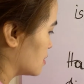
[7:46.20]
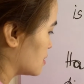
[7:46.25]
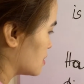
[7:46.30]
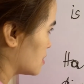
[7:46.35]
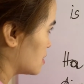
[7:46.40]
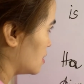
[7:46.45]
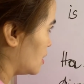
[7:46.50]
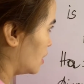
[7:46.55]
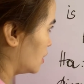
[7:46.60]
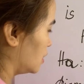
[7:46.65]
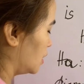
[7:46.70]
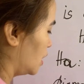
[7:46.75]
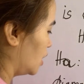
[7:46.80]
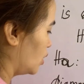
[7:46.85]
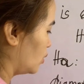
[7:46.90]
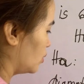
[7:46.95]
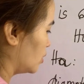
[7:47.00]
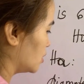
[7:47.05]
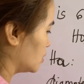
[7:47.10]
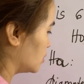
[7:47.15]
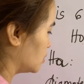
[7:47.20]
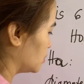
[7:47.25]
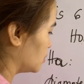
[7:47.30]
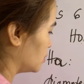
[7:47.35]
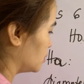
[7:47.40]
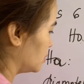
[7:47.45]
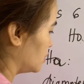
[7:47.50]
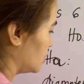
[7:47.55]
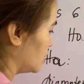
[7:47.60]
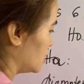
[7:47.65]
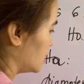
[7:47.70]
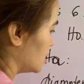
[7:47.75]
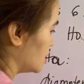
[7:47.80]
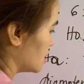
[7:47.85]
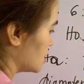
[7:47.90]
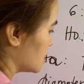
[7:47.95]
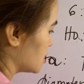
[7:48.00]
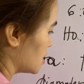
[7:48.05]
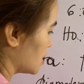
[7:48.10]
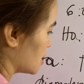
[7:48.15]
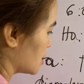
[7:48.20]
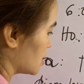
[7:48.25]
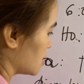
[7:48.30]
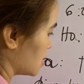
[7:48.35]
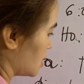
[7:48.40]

not equal to 6